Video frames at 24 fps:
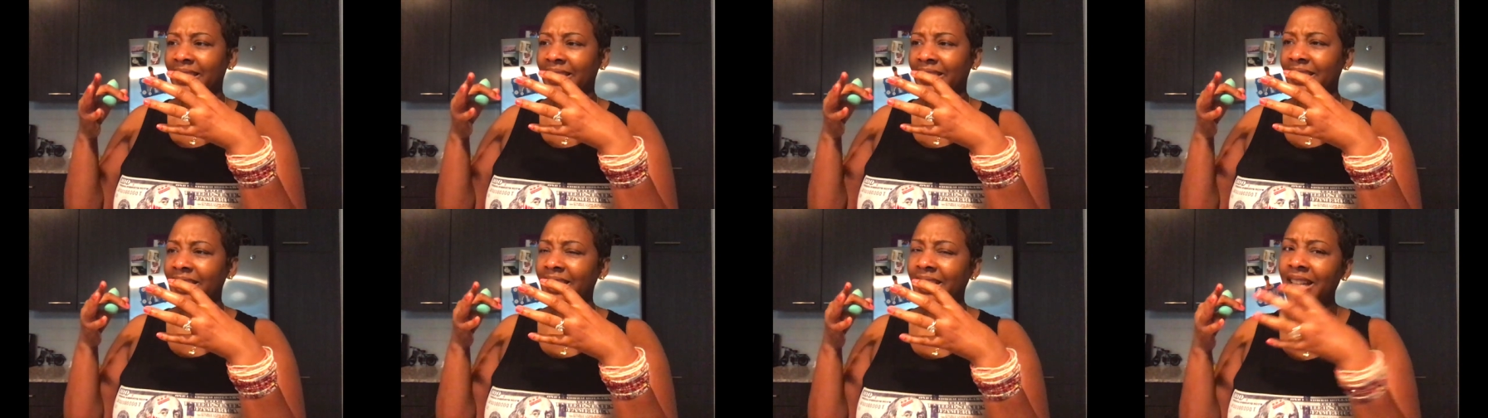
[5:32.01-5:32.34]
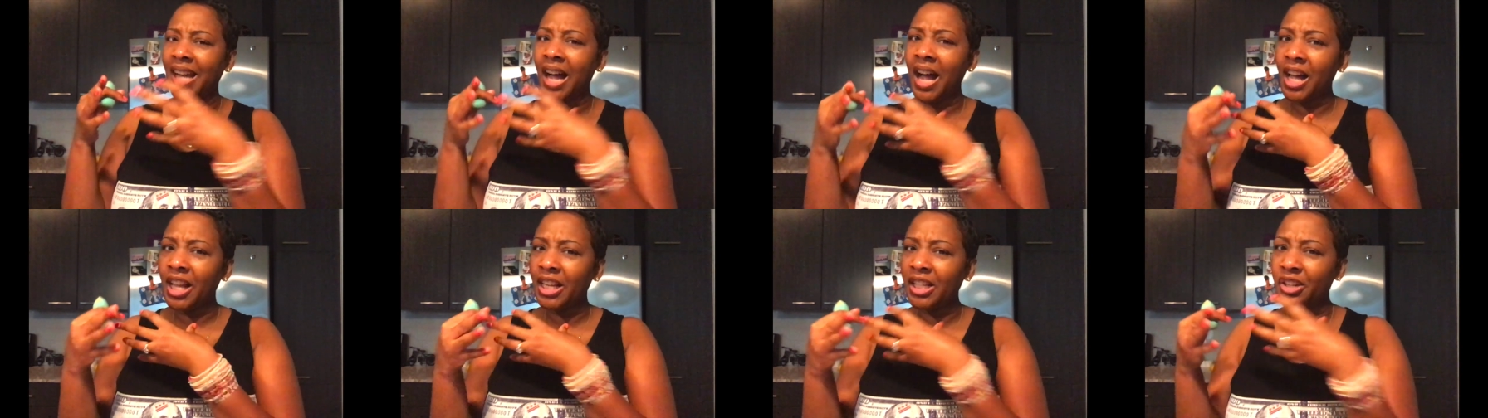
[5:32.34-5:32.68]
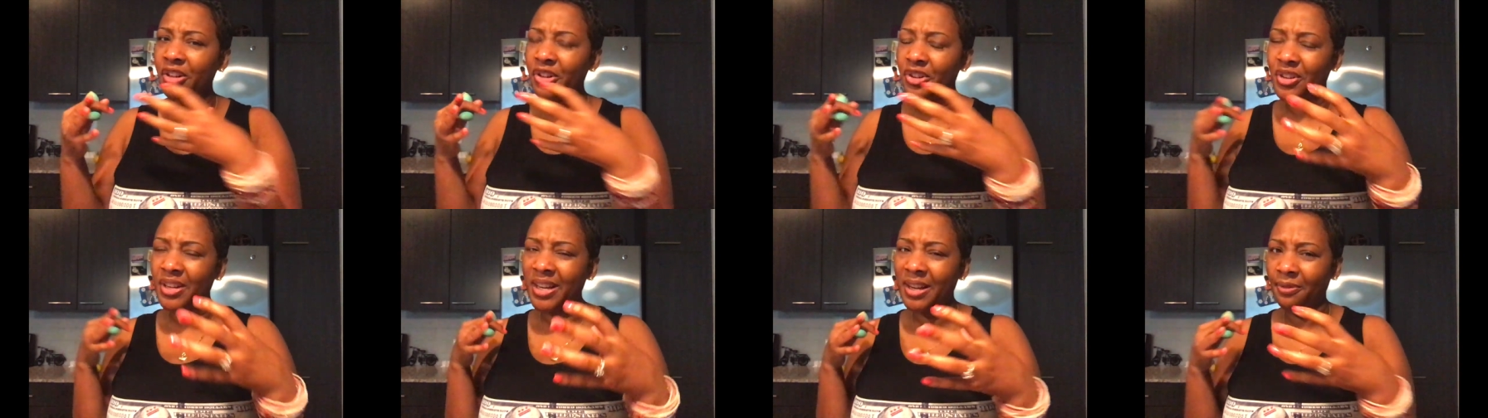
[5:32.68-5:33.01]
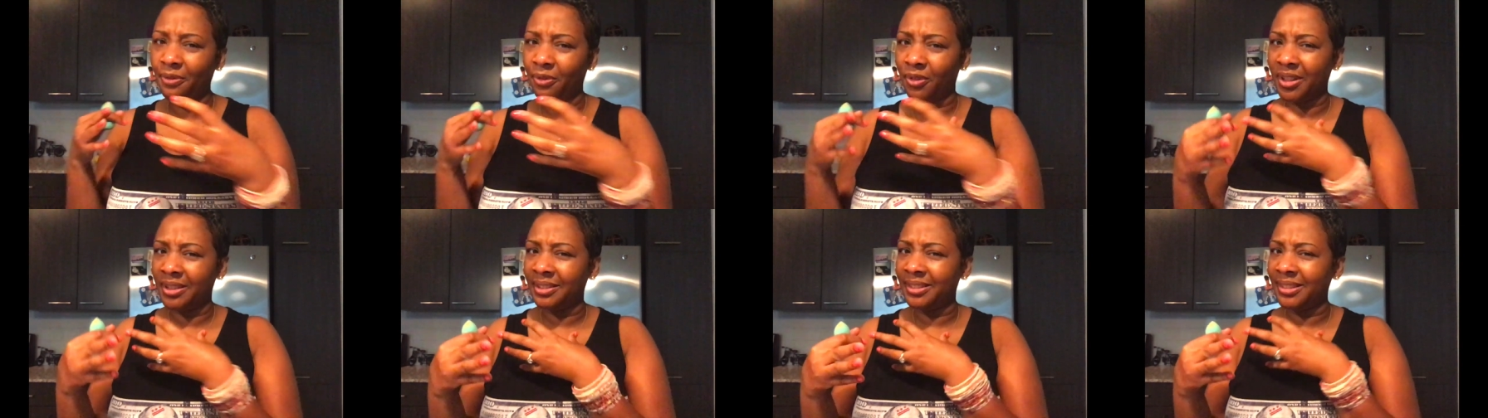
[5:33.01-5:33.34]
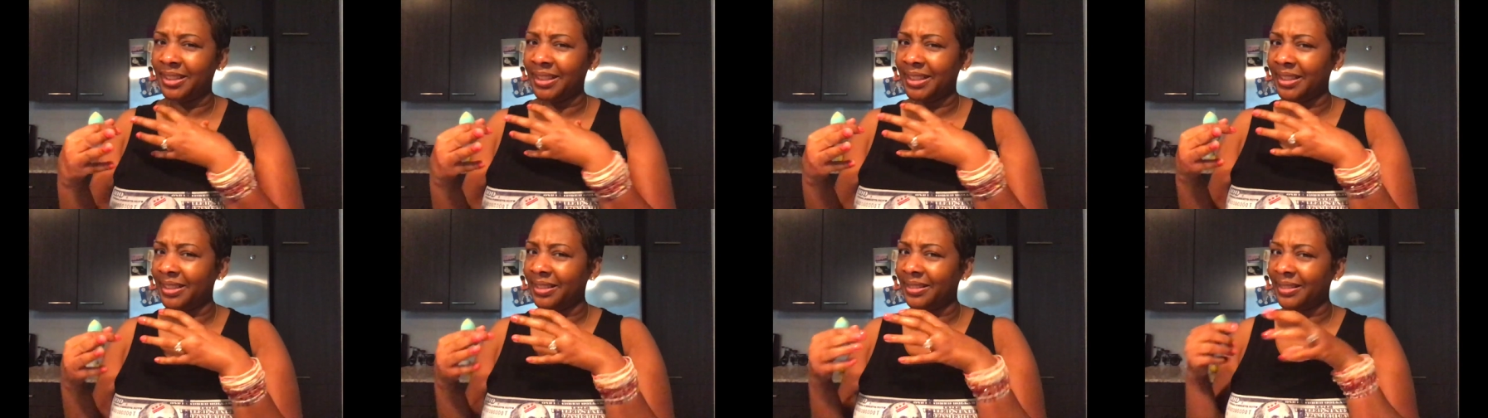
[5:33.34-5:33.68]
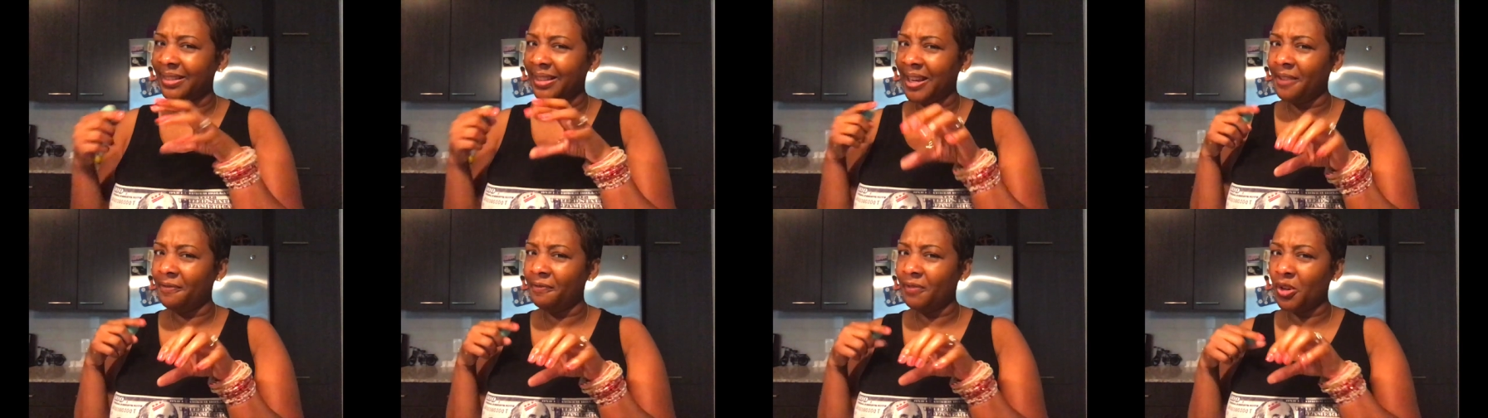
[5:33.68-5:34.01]
the color
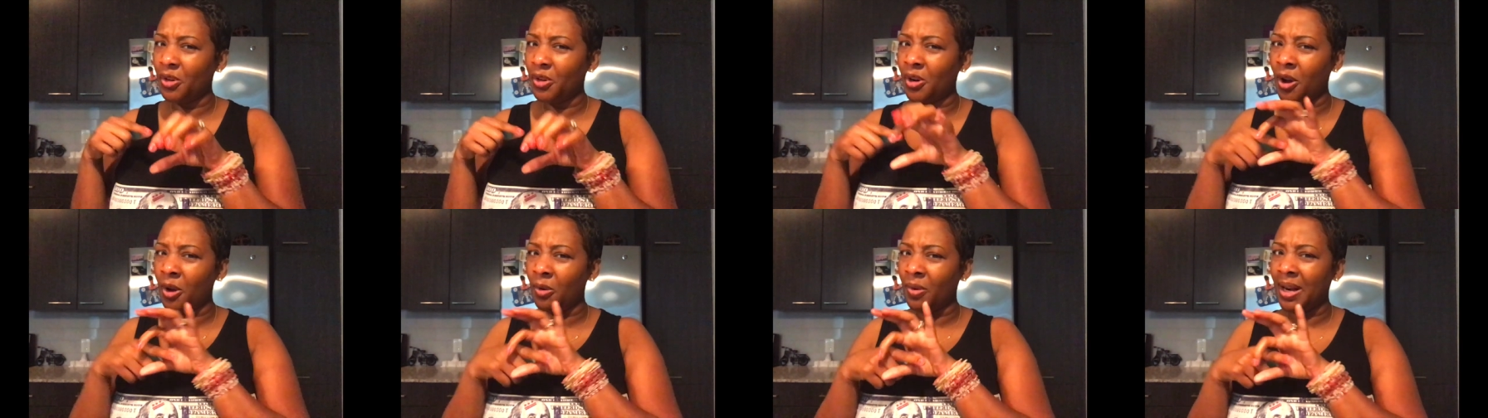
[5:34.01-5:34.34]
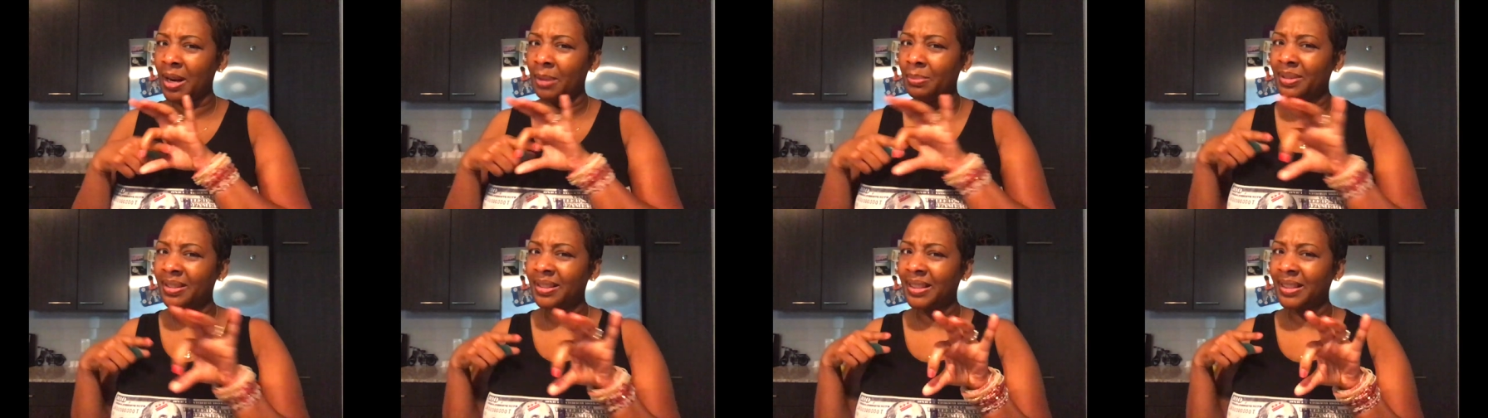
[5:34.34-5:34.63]
differences if you know what i'm